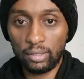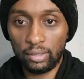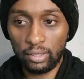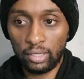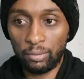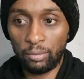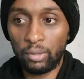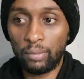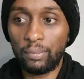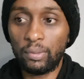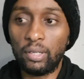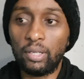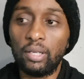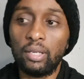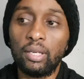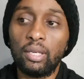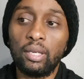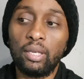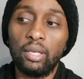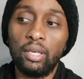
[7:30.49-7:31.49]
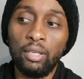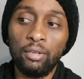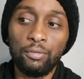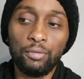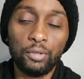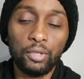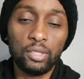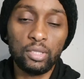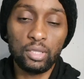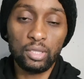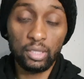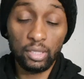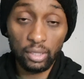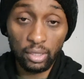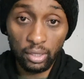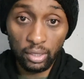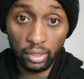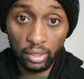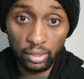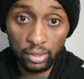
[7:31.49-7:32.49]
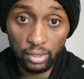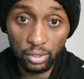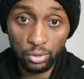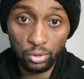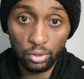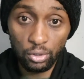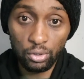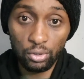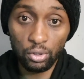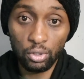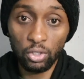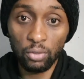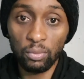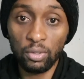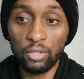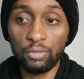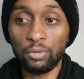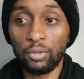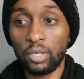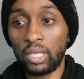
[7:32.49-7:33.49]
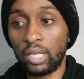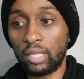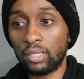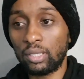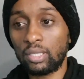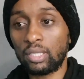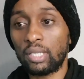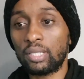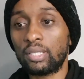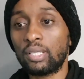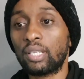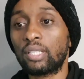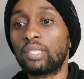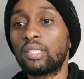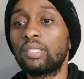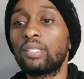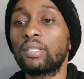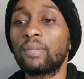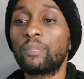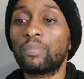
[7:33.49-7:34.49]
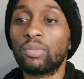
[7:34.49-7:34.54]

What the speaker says: Remember, invoice is a source document for credit transaction.